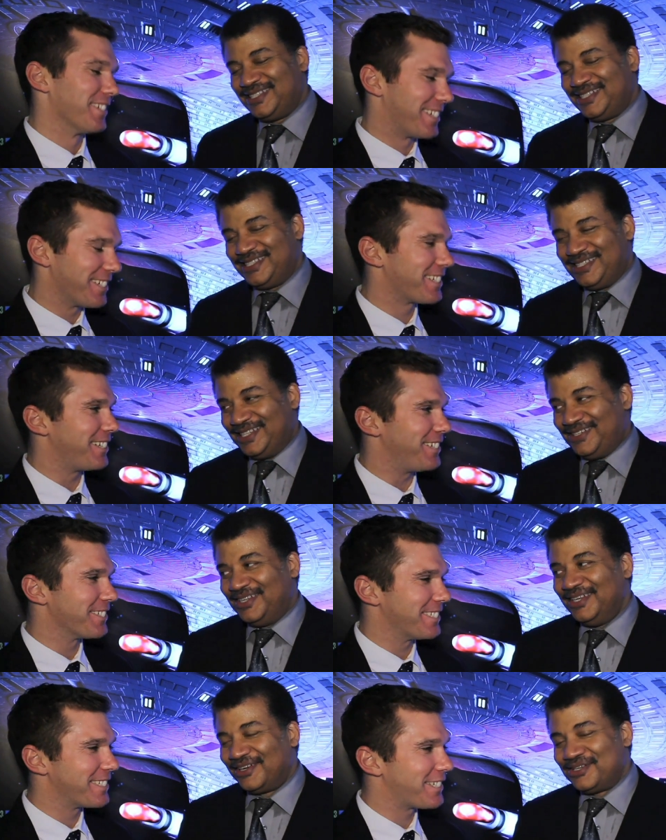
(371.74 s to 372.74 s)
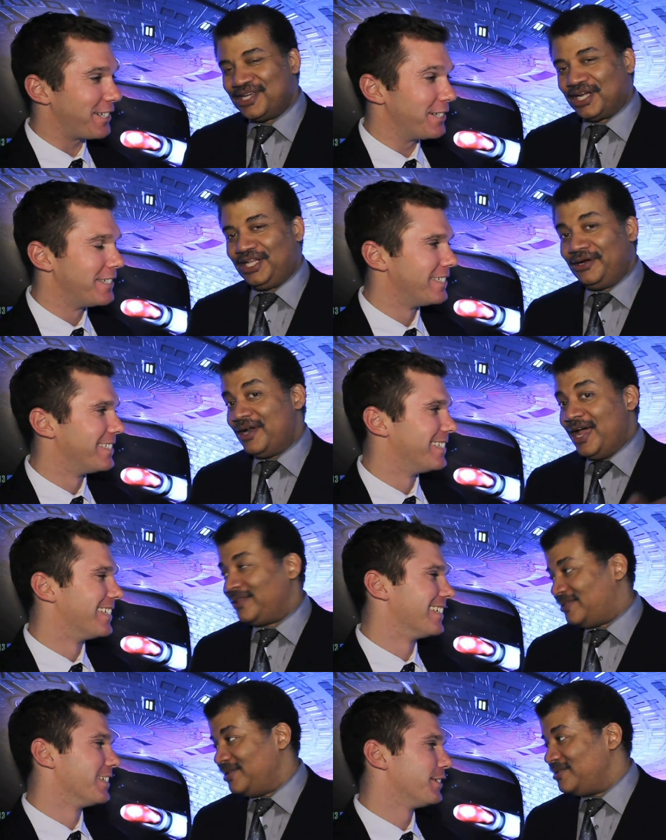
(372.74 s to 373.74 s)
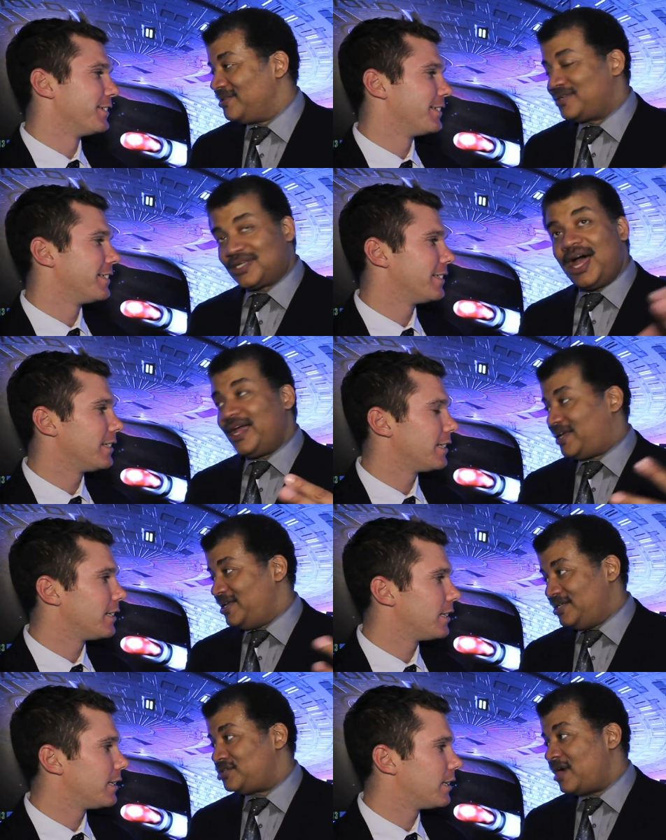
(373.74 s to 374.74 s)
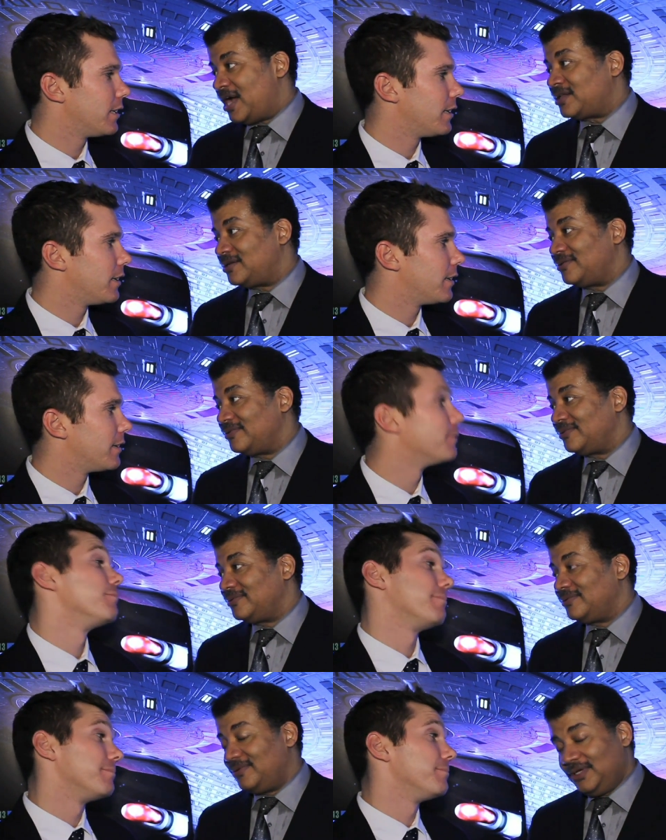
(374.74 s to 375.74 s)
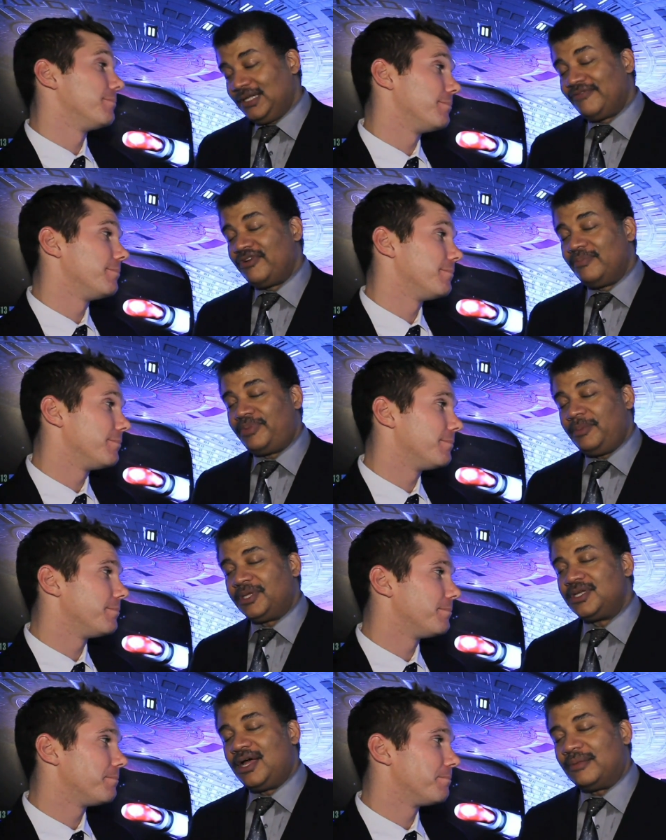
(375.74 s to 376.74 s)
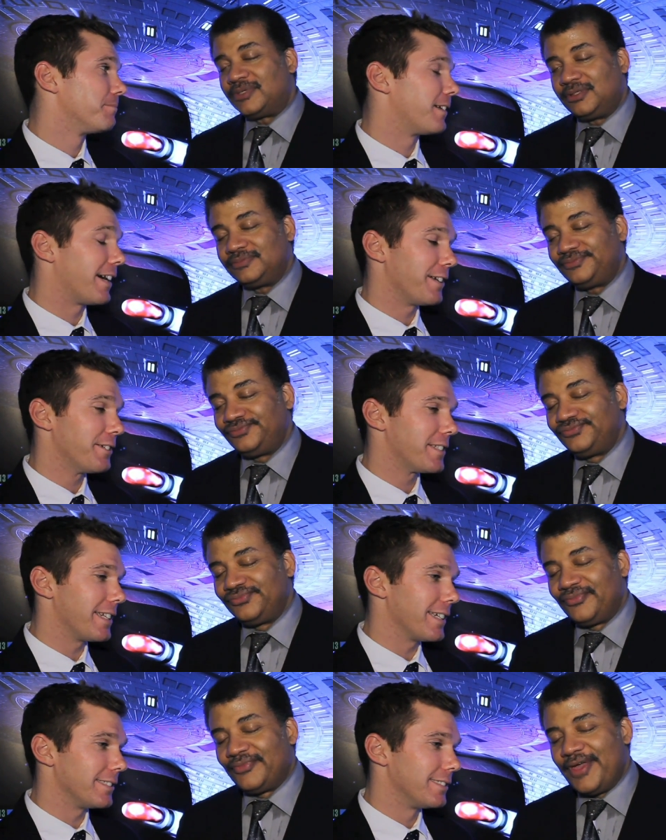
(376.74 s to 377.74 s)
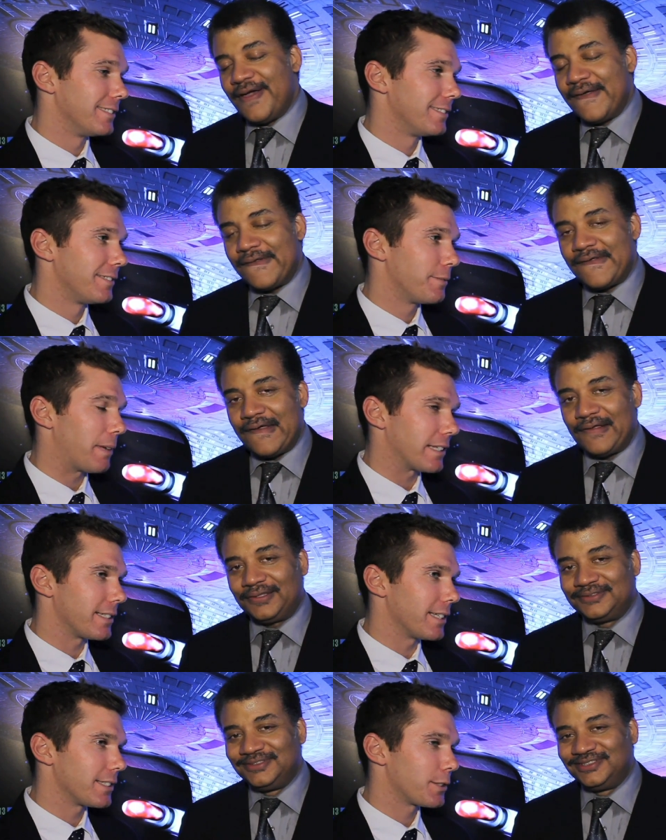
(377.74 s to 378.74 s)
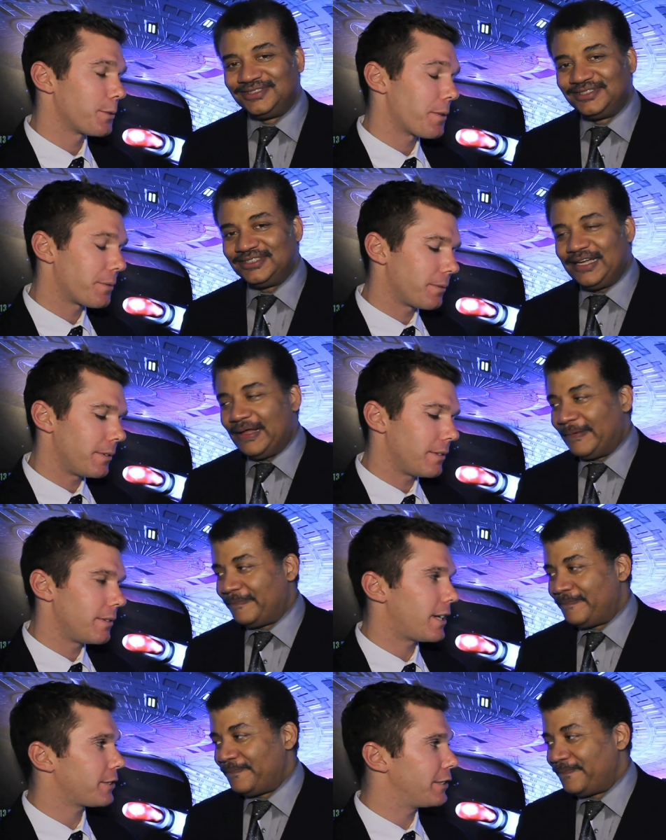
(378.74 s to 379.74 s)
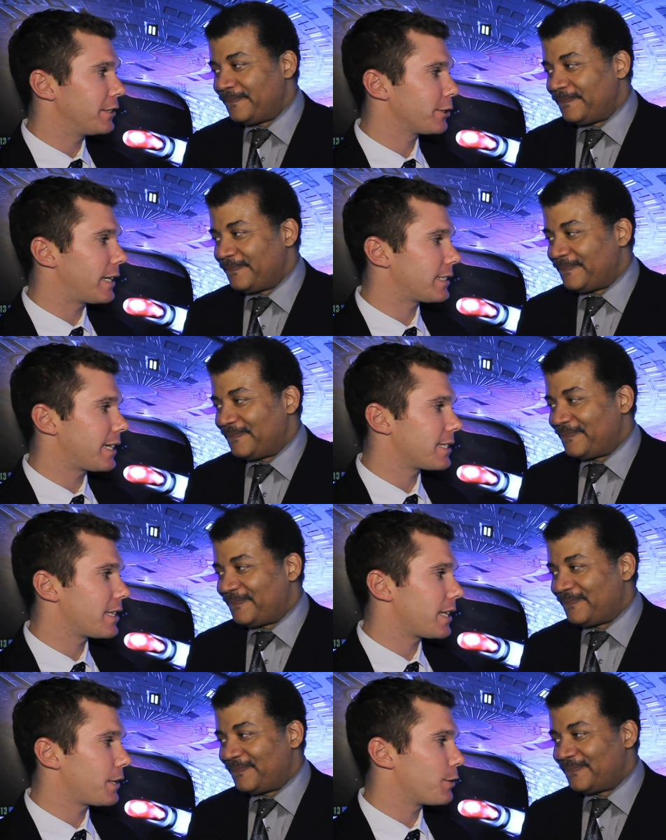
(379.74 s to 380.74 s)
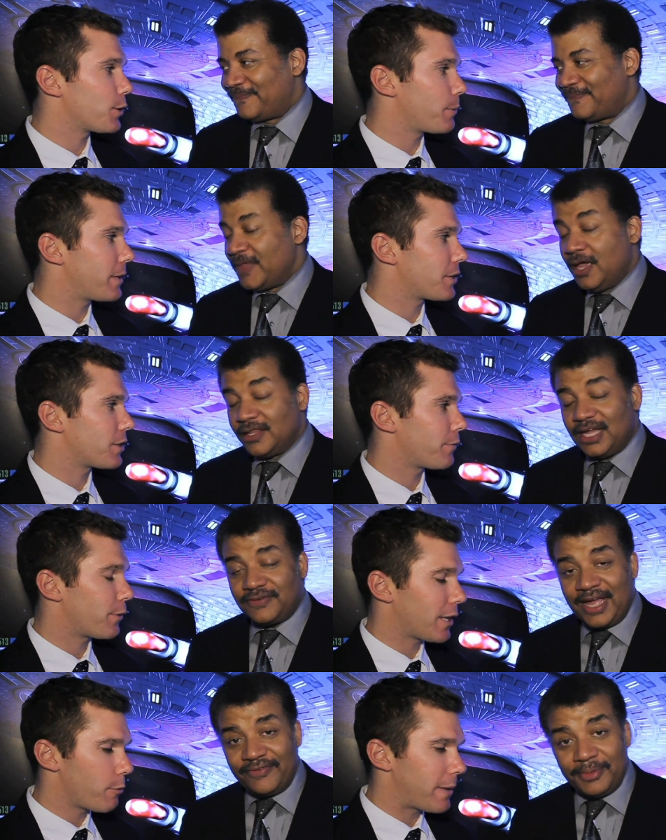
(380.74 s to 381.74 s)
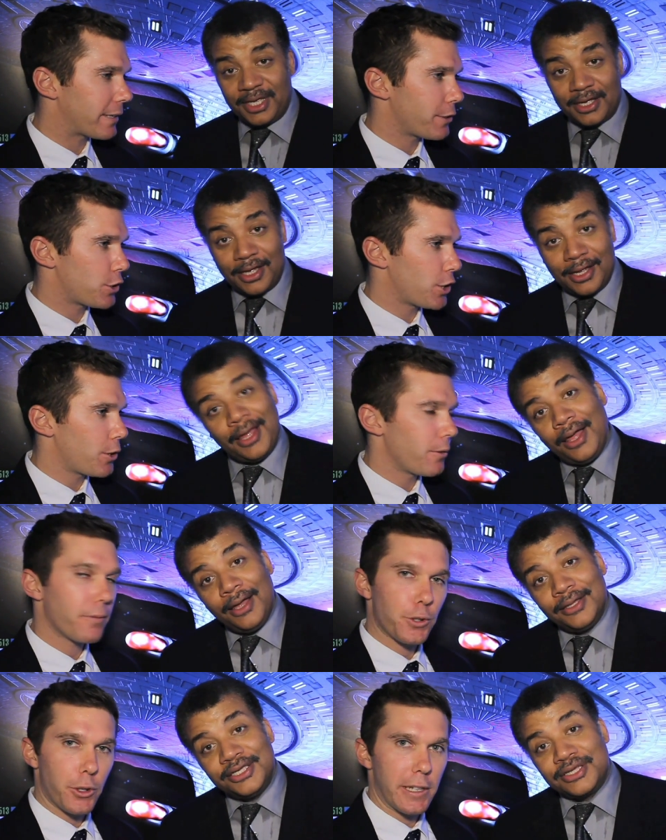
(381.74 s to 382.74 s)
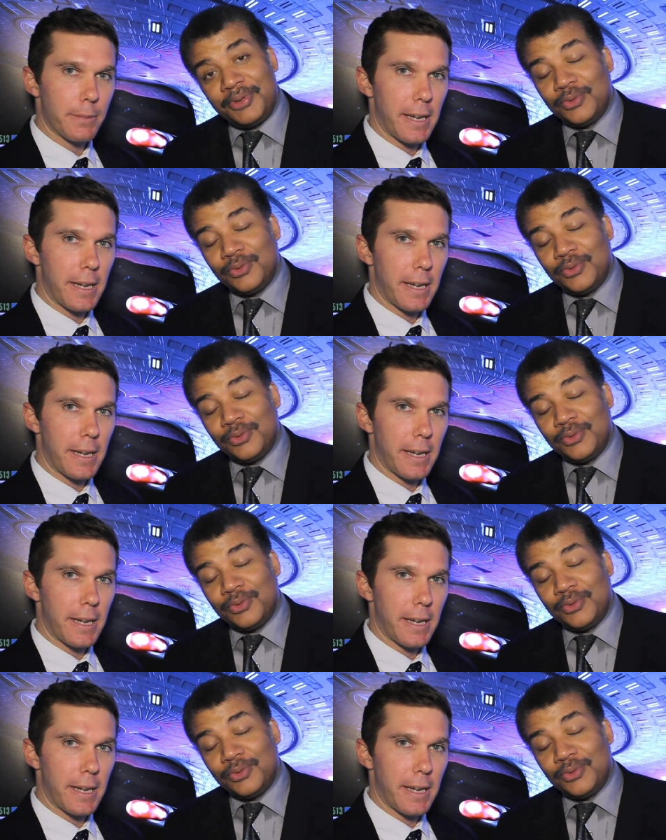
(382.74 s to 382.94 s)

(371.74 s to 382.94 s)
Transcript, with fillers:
Speaker 1: Good call. Good Because on a clear night, the, the sky can distract from peeping toms.
Speaker 2: I understand. Yeah. yeah. Makes sense. Dr. Neil deGrasse Tyson, thank you so much. Thanks for, for having coming me. back to the show. For joining this could be,